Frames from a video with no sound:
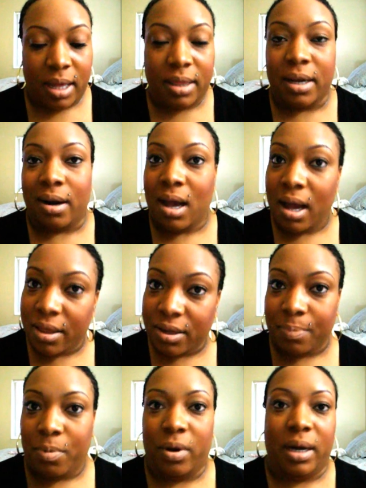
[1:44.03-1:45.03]
their other
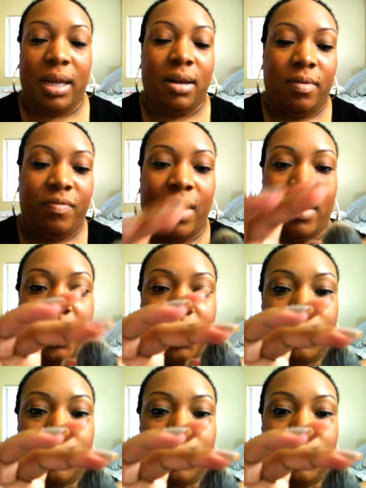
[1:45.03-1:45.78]
pointed foundation